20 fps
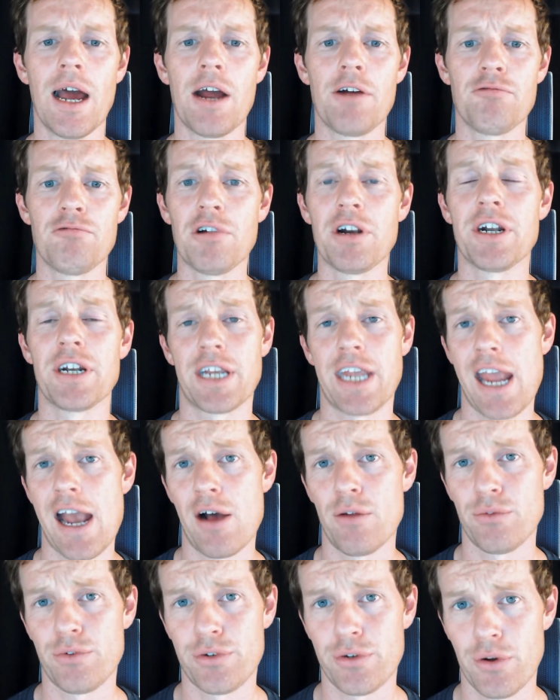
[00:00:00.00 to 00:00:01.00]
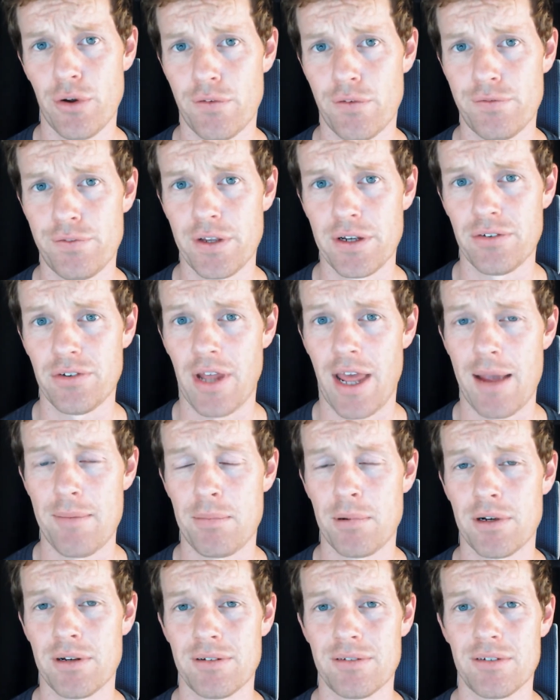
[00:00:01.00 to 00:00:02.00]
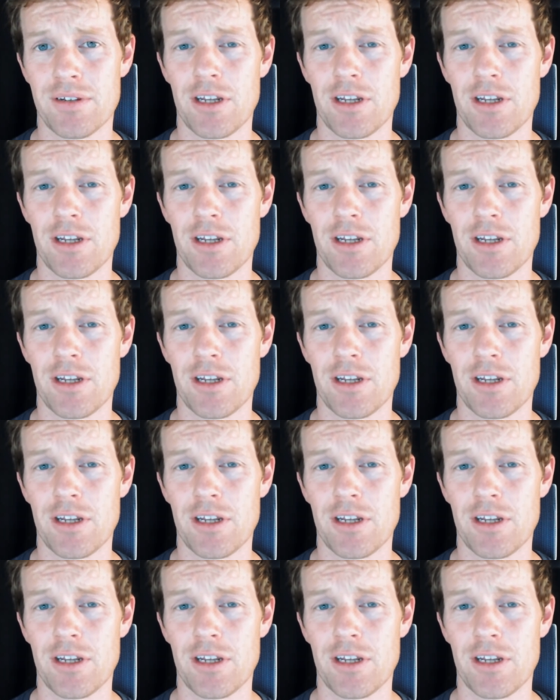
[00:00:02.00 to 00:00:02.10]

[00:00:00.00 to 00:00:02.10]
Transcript: Written accounts of things that happen.